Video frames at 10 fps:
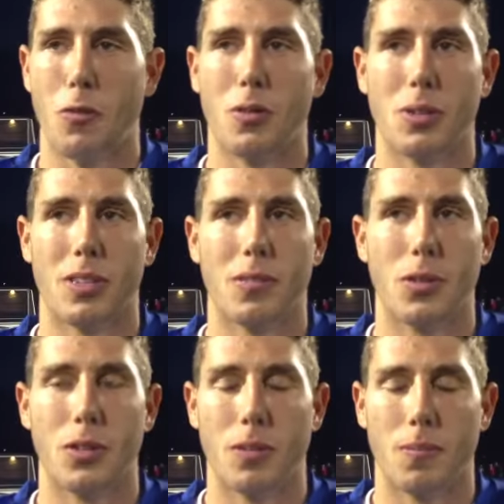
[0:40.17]
We, we were
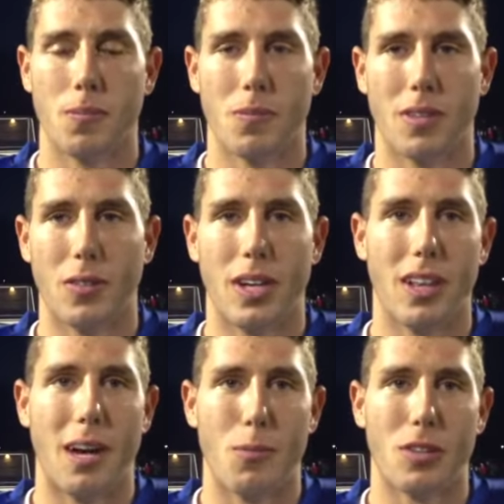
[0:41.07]
we were we had a
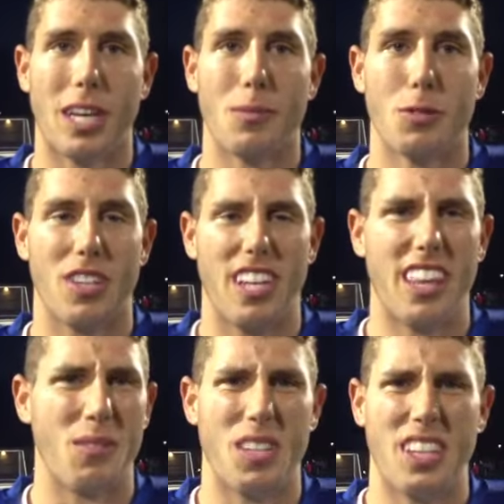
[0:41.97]
lot more chemistry today
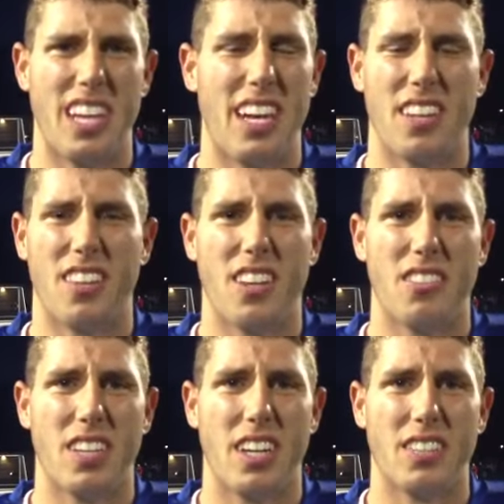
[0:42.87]
than we did any of the
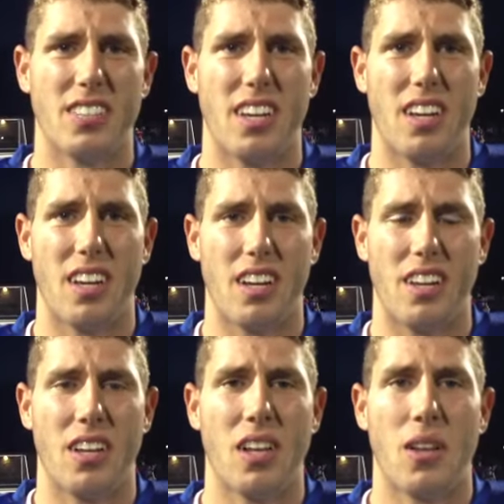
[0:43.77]
other days,
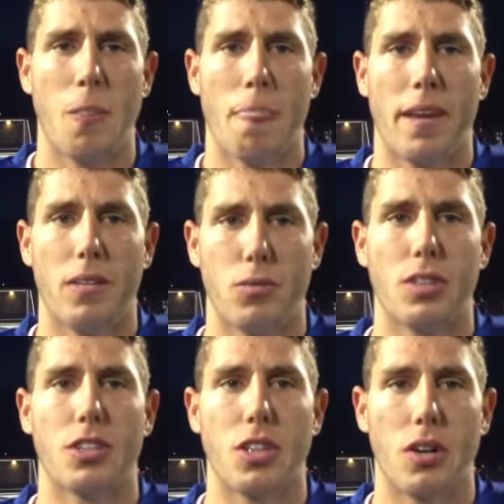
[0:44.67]
and it
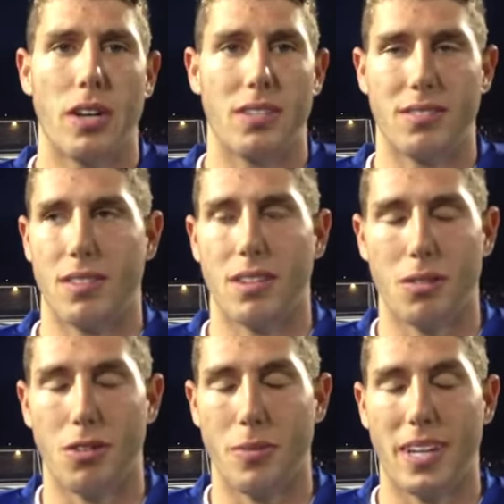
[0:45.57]
really showed as our
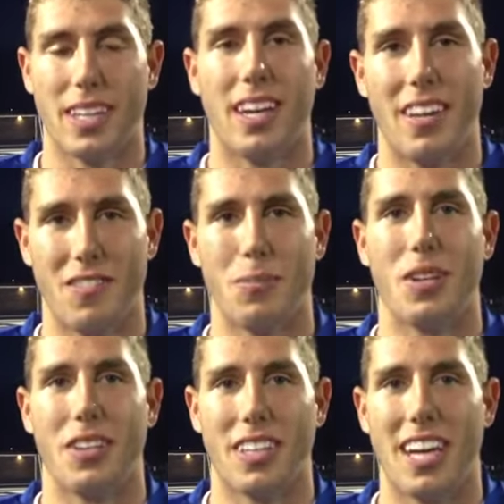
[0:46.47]
quarterback got
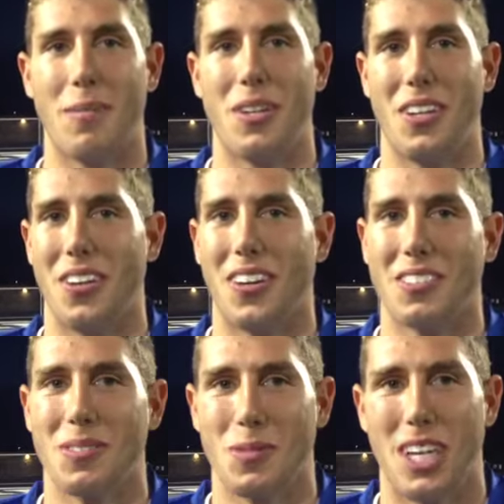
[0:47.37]
MVP of the game. He did an
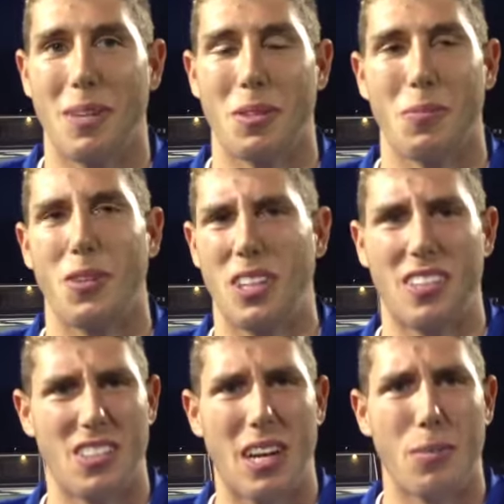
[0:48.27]
awesome job
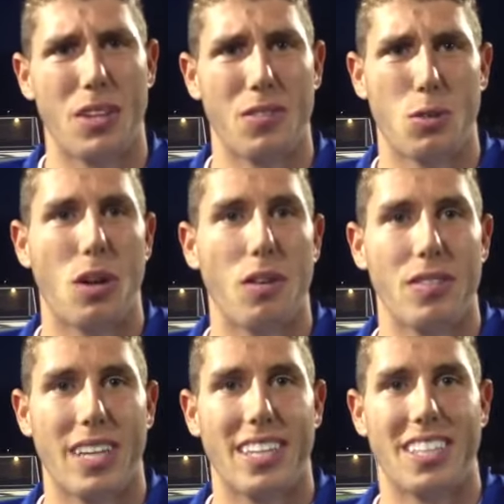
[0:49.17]
completing, I believe, 12 of
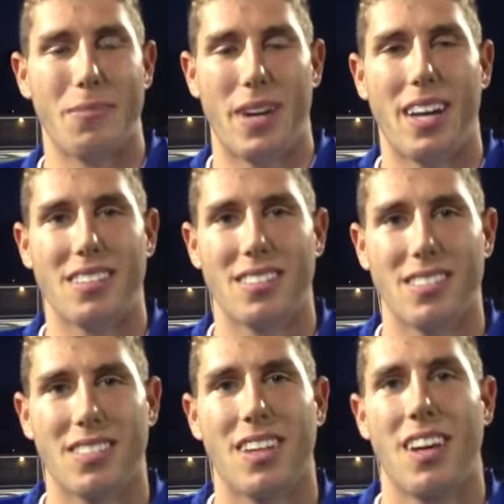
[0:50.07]
his 18 passes.